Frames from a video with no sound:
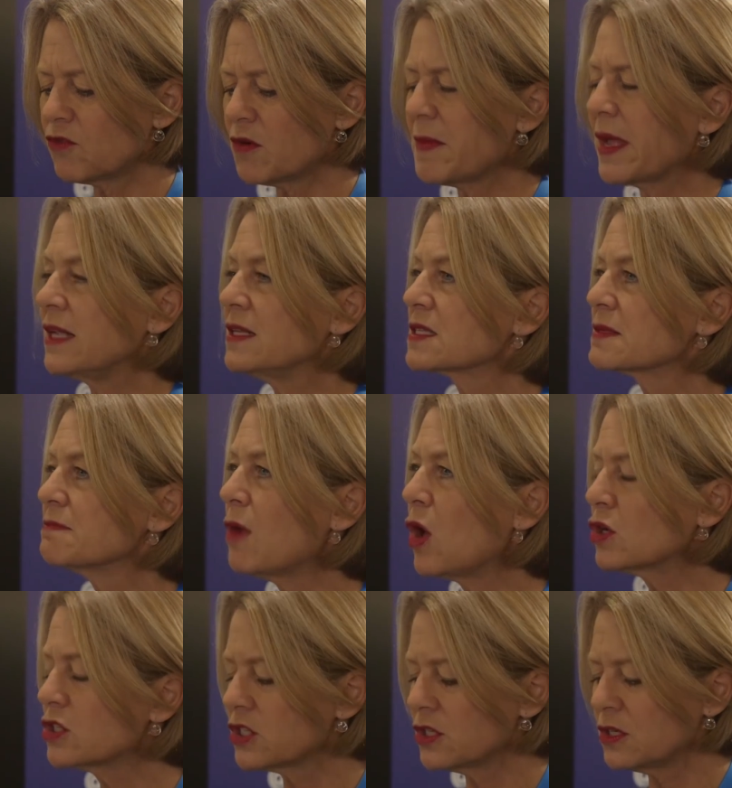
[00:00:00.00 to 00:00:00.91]
remains
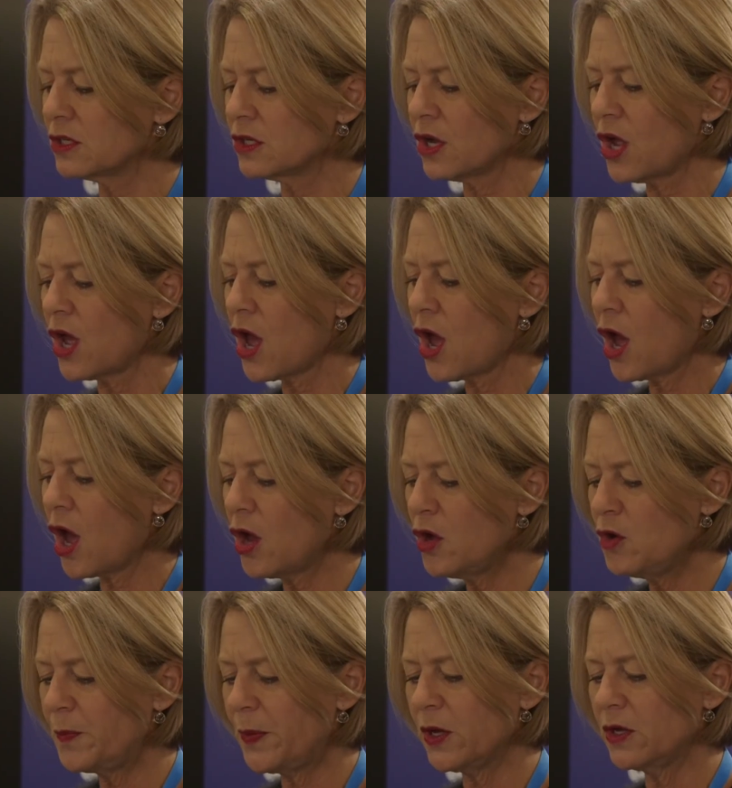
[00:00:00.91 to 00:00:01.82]
modern,
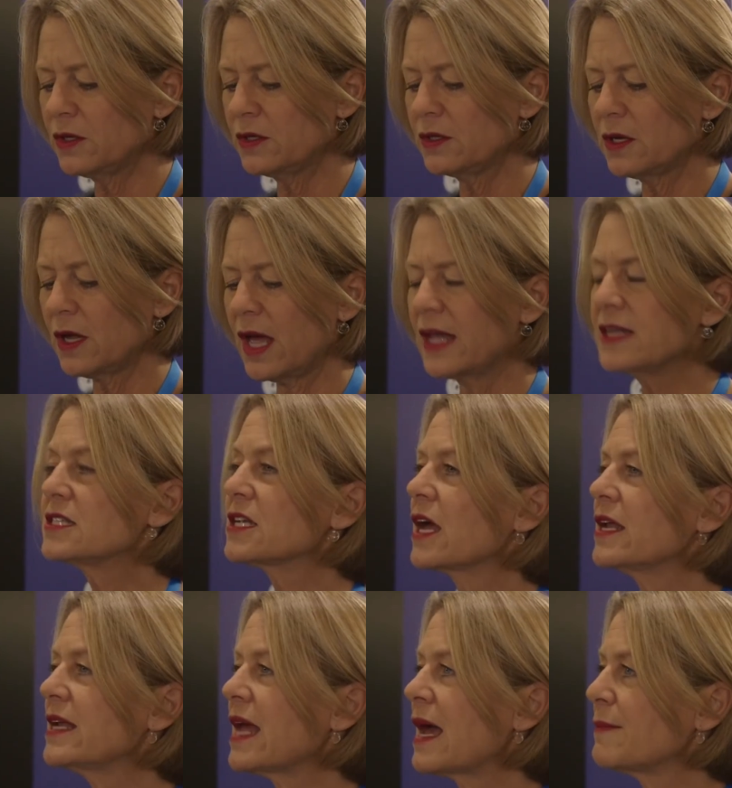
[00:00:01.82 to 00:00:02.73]
open and
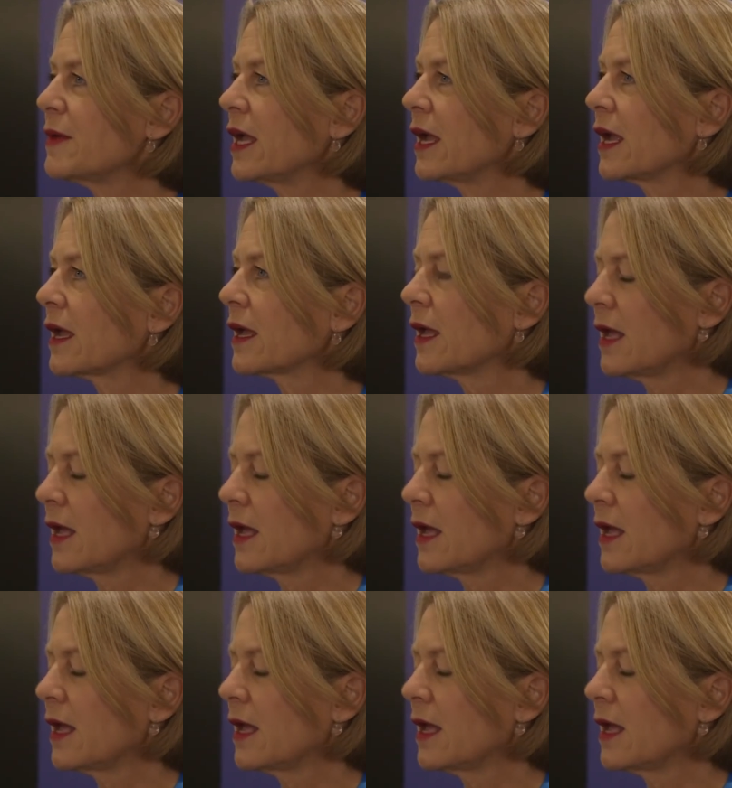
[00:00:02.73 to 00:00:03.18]
dynamic.